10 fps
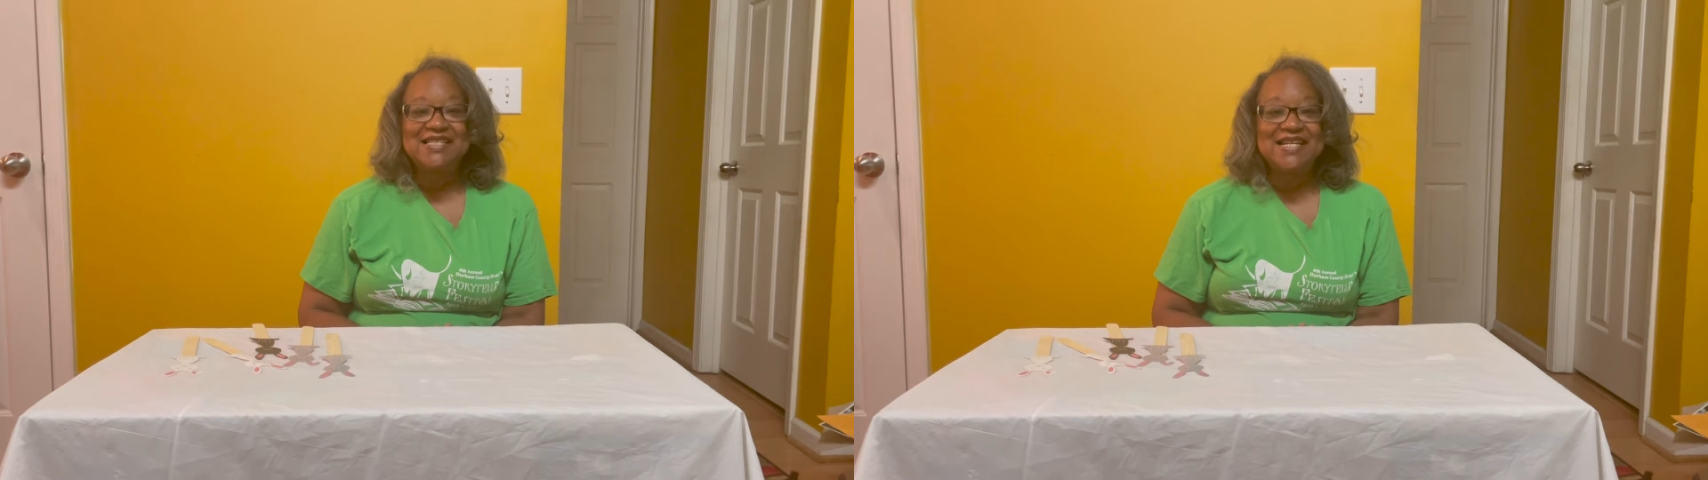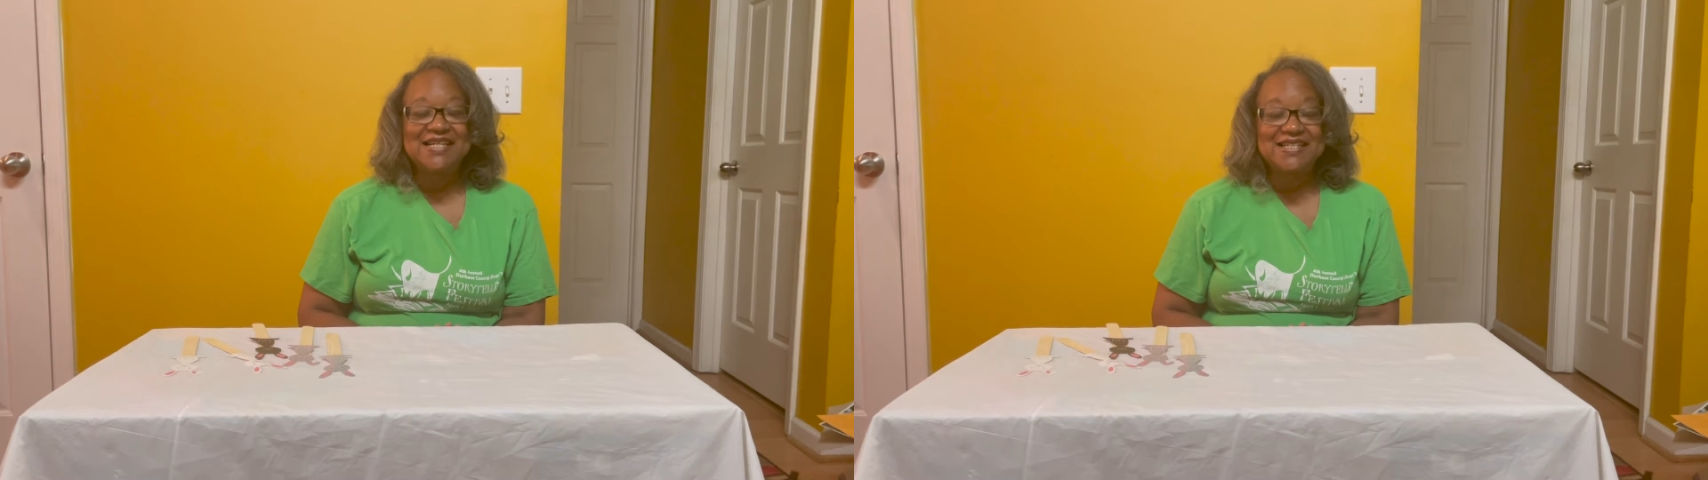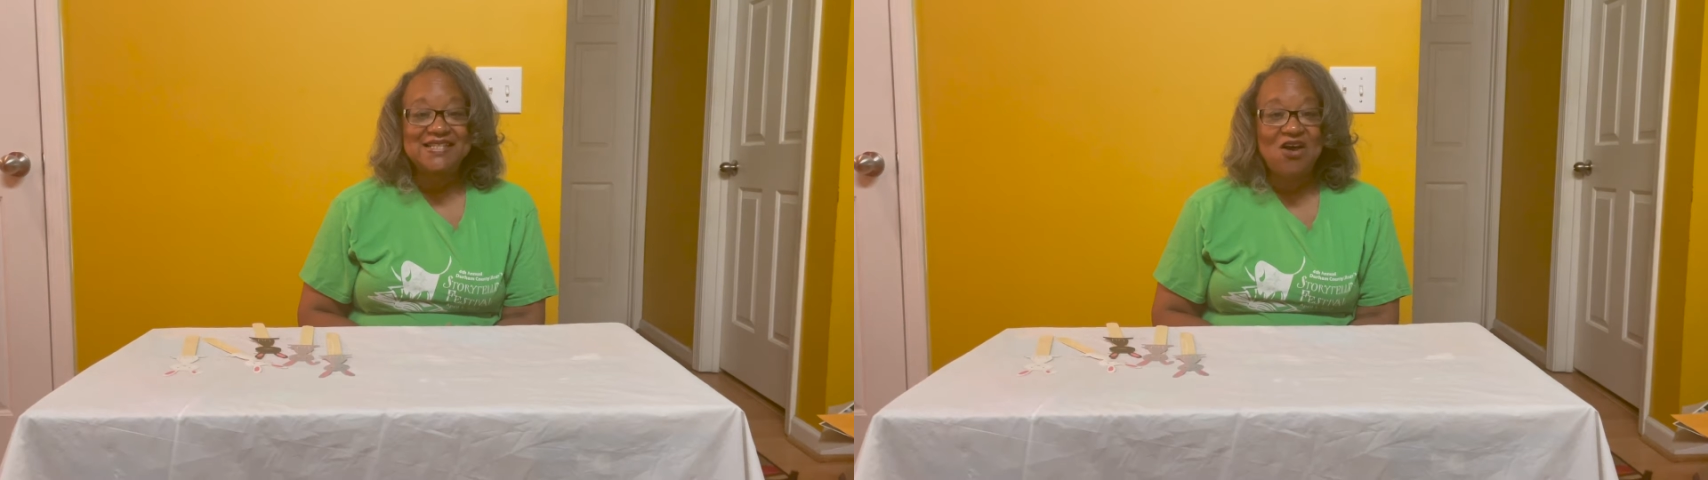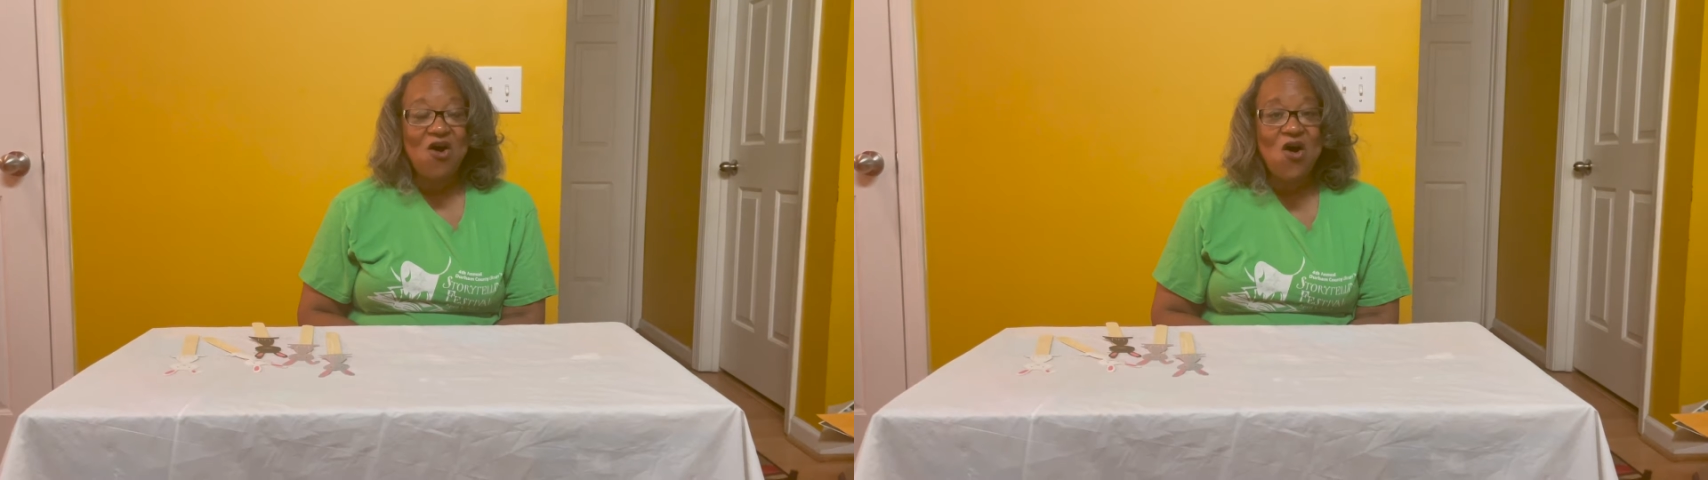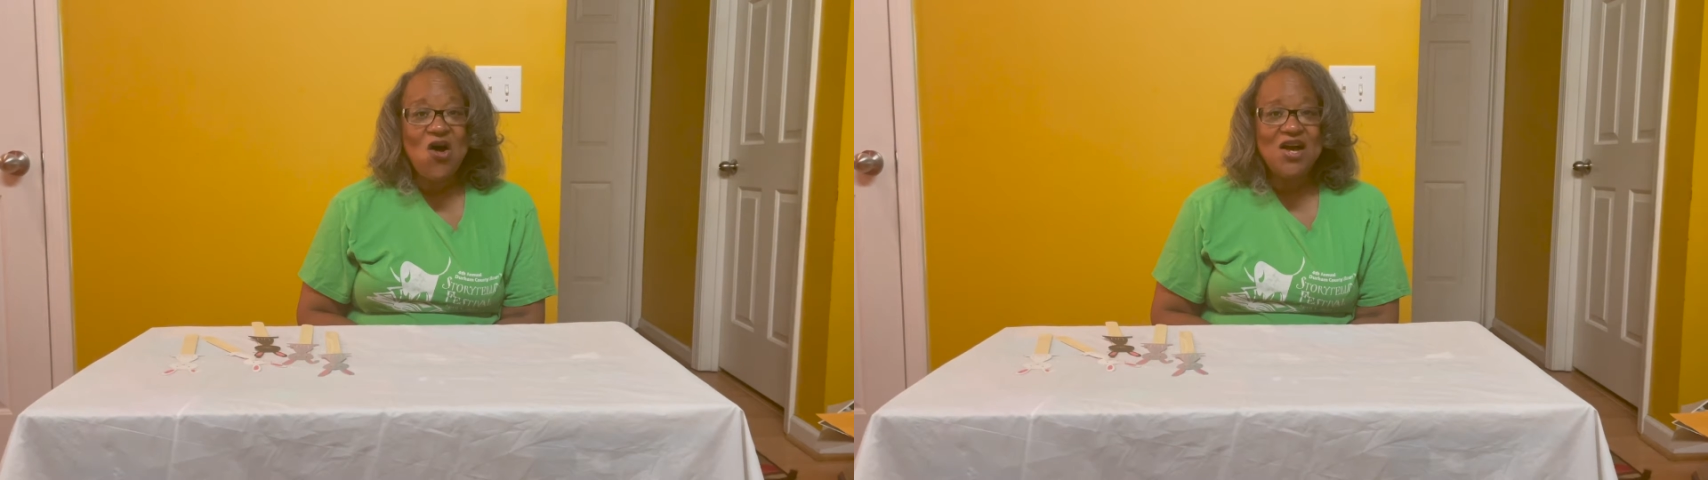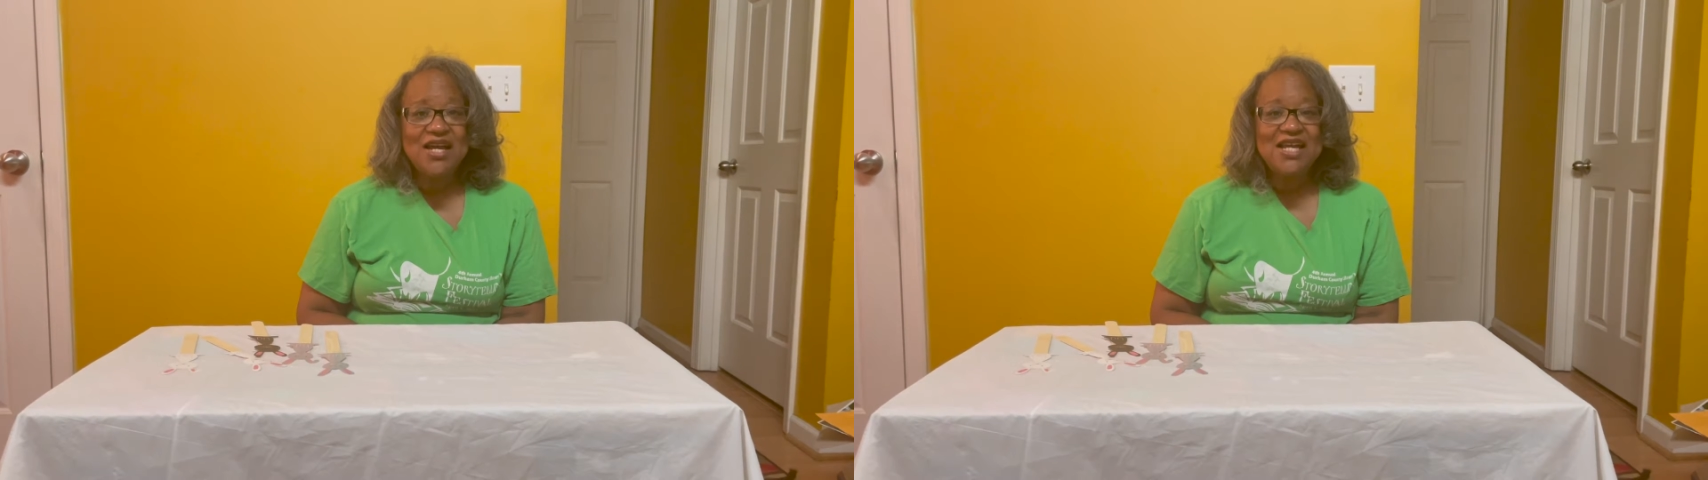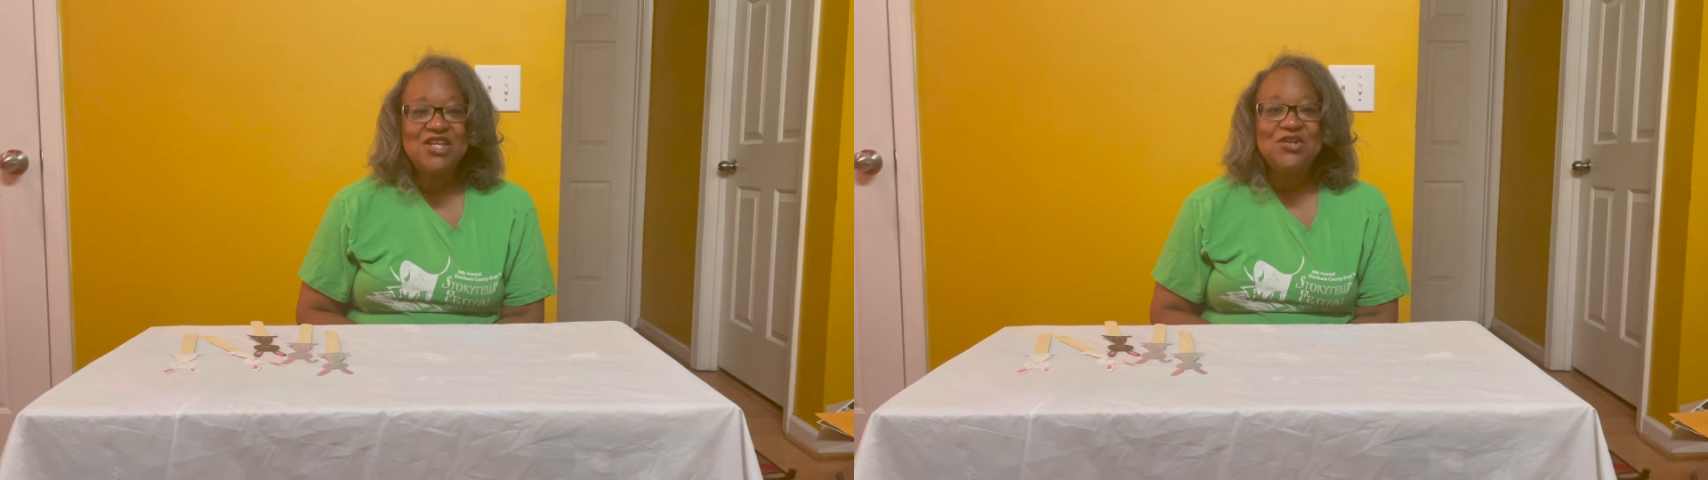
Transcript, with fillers: sing a song